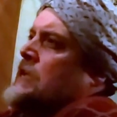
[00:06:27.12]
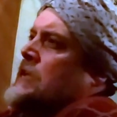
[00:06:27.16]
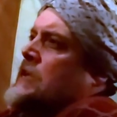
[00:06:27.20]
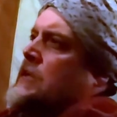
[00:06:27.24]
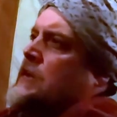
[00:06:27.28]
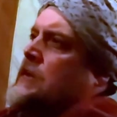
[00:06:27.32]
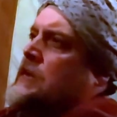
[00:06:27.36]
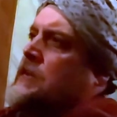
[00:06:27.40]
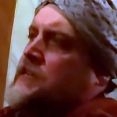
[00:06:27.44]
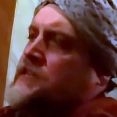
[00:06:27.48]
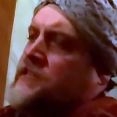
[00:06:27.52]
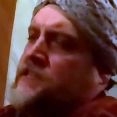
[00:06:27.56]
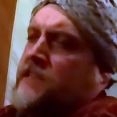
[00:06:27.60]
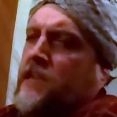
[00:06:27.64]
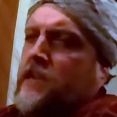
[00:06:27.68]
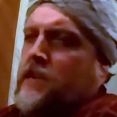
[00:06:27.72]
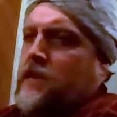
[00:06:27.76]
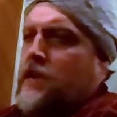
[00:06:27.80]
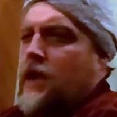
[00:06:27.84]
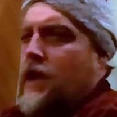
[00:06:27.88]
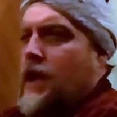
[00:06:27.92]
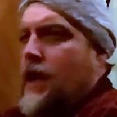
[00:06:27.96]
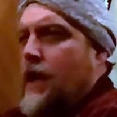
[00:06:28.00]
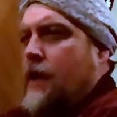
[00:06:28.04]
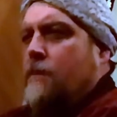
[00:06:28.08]
And he
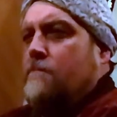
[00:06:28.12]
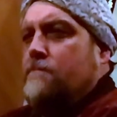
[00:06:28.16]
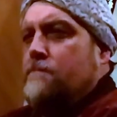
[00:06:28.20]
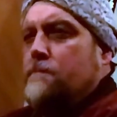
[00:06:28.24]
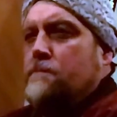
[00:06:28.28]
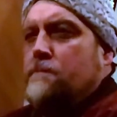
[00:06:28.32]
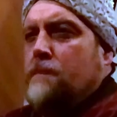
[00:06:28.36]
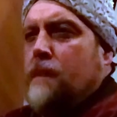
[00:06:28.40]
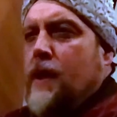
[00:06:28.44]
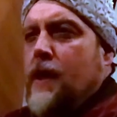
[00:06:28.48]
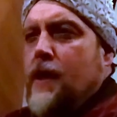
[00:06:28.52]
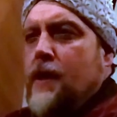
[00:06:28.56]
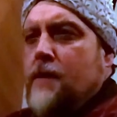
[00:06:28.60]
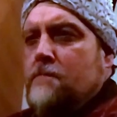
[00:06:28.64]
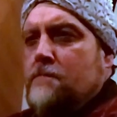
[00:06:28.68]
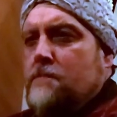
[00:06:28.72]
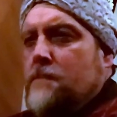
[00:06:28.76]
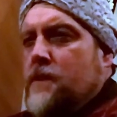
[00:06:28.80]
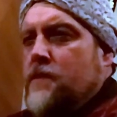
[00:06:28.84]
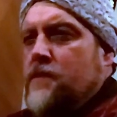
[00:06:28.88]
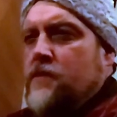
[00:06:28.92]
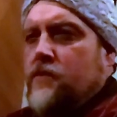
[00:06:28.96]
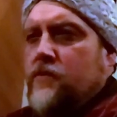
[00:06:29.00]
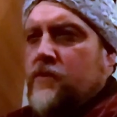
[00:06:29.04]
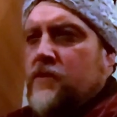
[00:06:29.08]
said, "My
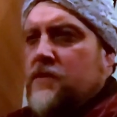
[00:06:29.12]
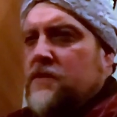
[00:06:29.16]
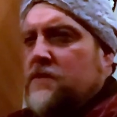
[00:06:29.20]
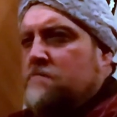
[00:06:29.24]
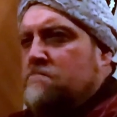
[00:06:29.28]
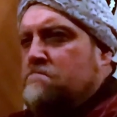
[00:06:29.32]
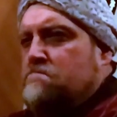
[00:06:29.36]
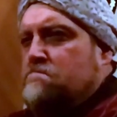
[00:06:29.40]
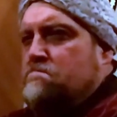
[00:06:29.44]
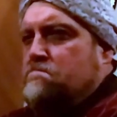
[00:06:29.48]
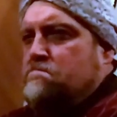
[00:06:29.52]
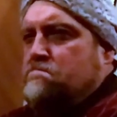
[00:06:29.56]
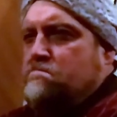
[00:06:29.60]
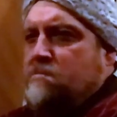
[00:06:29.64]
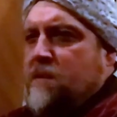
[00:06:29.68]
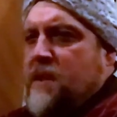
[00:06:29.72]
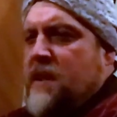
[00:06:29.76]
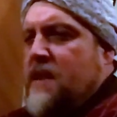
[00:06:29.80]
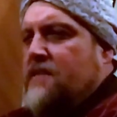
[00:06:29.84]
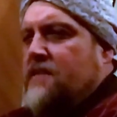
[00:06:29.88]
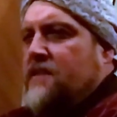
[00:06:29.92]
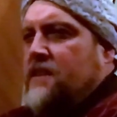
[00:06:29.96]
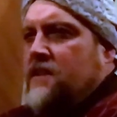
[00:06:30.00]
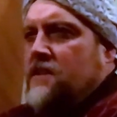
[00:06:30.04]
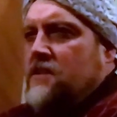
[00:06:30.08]
mother is
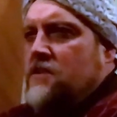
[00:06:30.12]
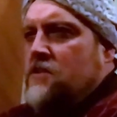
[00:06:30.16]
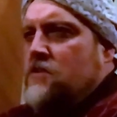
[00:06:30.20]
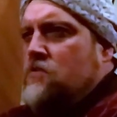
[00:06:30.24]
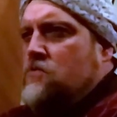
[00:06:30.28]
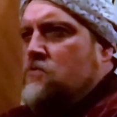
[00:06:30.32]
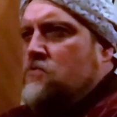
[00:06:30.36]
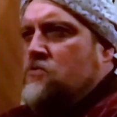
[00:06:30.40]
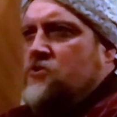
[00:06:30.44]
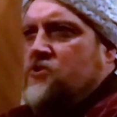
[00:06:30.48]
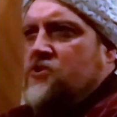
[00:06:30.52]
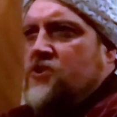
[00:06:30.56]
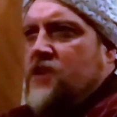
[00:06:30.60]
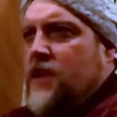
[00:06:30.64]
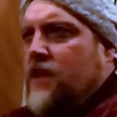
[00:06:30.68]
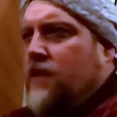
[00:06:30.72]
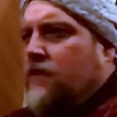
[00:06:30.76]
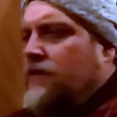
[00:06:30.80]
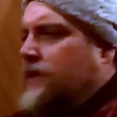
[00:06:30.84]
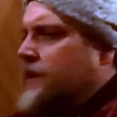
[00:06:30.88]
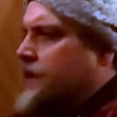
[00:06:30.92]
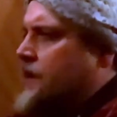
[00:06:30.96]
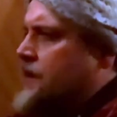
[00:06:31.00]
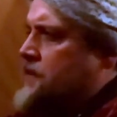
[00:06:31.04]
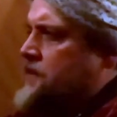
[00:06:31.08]
bathing. You shall
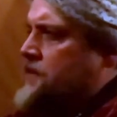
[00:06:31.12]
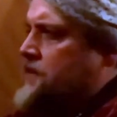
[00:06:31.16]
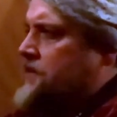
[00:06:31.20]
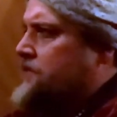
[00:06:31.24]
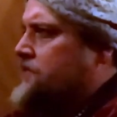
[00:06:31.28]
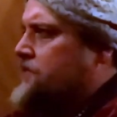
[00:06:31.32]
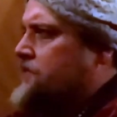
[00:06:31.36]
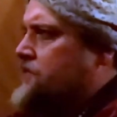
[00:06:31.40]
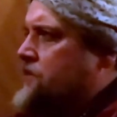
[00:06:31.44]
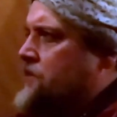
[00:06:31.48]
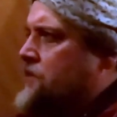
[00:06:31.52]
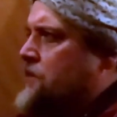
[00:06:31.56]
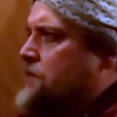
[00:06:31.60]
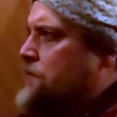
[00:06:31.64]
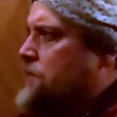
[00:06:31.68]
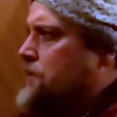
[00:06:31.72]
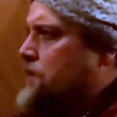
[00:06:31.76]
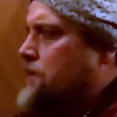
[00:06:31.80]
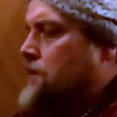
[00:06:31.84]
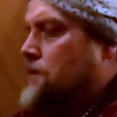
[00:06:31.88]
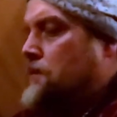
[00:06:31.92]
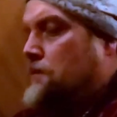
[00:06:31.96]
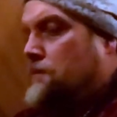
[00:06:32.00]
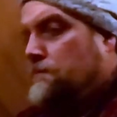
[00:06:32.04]
not disturb her."